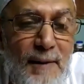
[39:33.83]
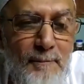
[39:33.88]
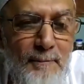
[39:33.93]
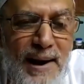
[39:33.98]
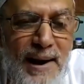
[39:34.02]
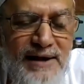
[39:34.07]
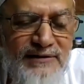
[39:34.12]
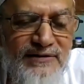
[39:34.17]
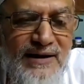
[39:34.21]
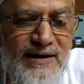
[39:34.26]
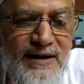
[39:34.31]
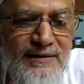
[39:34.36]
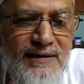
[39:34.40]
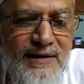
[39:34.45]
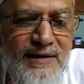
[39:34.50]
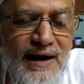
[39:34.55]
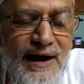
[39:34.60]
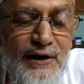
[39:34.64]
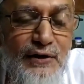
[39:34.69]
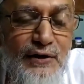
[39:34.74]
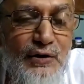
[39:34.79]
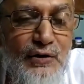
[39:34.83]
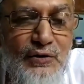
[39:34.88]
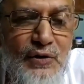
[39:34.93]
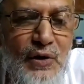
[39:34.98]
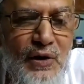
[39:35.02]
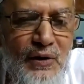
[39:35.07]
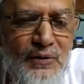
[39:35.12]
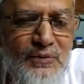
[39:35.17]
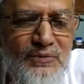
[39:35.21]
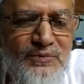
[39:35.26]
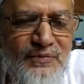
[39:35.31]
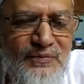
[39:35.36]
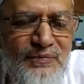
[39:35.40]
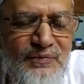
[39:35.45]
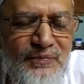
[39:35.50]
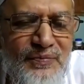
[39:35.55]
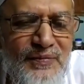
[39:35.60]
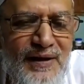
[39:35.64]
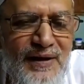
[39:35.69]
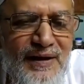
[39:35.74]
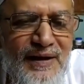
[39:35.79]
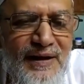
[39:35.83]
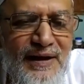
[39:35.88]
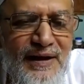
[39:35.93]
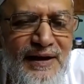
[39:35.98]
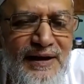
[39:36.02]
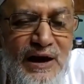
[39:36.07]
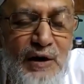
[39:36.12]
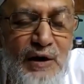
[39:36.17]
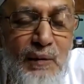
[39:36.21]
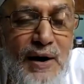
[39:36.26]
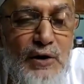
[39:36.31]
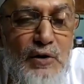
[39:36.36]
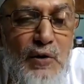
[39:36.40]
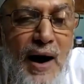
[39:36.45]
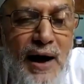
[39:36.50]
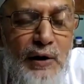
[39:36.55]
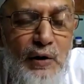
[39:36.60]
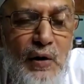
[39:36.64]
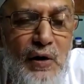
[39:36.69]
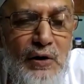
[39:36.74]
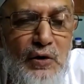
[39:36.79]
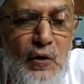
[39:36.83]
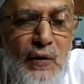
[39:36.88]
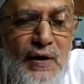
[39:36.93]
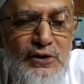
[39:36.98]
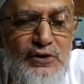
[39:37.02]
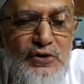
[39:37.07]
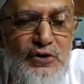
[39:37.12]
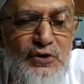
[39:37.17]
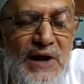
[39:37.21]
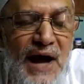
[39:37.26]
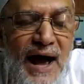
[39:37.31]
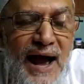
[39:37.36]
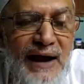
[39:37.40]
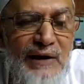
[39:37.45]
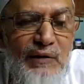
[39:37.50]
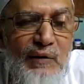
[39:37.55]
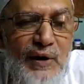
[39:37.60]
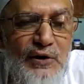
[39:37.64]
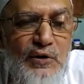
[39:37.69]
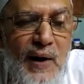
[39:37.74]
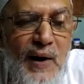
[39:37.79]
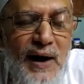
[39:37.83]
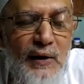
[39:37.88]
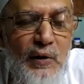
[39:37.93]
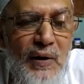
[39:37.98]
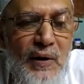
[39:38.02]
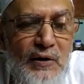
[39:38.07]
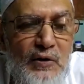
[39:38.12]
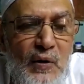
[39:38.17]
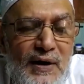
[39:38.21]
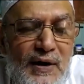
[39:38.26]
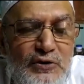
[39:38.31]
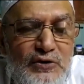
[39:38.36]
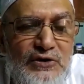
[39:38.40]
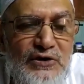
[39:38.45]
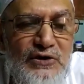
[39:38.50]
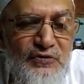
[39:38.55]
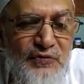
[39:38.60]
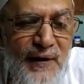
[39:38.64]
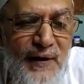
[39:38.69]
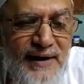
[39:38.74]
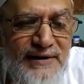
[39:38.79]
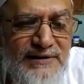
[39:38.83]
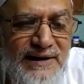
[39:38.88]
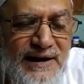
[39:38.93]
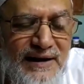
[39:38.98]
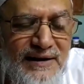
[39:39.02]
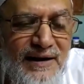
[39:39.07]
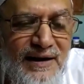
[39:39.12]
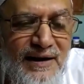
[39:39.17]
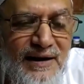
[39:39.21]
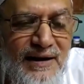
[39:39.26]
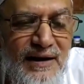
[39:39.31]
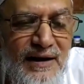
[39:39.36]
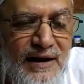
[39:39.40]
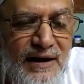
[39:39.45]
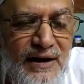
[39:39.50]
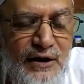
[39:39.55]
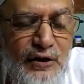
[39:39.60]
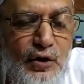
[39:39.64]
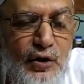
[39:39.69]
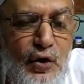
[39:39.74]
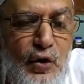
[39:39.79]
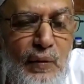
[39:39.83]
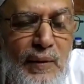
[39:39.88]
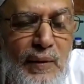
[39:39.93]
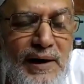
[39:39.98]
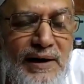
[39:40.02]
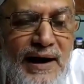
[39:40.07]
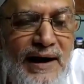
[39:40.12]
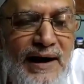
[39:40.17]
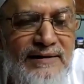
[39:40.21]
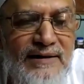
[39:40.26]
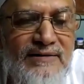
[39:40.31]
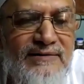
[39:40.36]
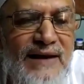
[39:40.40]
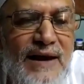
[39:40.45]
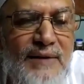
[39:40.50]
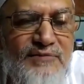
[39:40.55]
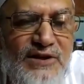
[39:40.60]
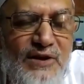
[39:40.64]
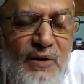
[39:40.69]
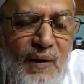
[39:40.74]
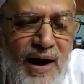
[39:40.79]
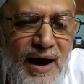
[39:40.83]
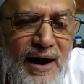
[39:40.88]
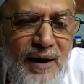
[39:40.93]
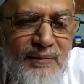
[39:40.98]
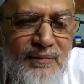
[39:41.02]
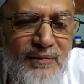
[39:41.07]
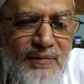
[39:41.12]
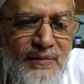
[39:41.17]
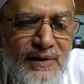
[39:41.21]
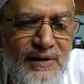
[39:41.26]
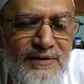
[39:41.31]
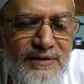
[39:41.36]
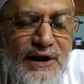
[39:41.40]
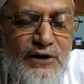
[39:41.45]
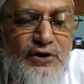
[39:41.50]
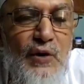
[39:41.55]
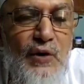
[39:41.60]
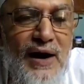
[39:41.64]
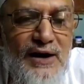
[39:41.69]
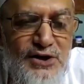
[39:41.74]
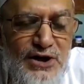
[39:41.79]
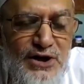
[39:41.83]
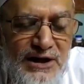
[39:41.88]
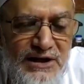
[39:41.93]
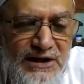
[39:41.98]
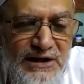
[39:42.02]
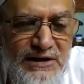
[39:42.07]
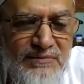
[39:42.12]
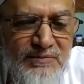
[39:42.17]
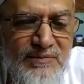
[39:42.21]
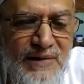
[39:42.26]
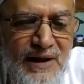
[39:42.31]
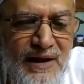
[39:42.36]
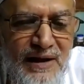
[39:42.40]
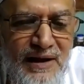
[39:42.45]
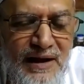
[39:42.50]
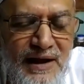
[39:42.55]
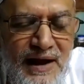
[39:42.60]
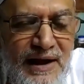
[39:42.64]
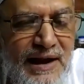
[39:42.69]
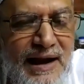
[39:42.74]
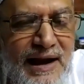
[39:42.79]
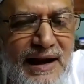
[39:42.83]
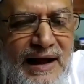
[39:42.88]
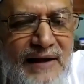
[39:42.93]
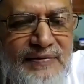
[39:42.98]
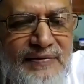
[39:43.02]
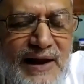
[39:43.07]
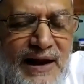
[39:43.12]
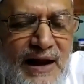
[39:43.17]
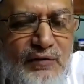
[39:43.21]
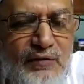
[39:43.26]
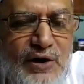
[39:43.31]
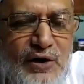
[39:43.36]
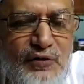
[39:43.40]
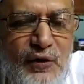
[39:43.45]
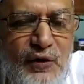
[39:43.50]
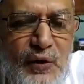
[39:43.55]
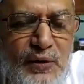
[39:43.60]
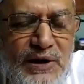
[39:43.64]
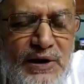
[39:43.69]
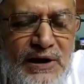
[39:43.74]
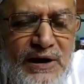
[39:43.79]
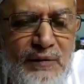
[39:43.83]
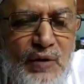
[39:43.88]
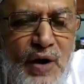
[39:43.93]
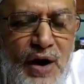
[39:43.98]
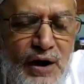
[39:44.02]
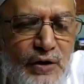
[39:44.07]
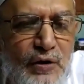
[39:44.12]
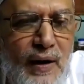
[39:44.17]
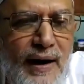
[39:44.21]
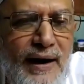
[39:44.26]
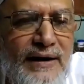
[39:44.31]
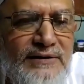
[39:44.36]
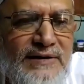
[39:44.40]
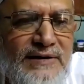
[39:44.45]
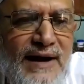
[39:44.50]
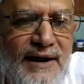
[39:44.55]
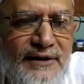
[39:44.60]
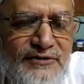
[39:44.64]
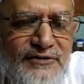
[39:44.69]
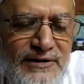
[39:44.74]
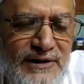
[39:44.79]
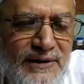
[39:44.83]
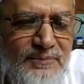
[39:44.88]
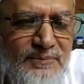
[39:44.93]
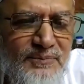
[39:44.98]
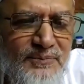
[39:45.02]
patient, and you know, even you are not going to die or you are not going to affect it, you will get the same sawab that you are shaheed, and Allah Ta'ala will forgive your entire sin.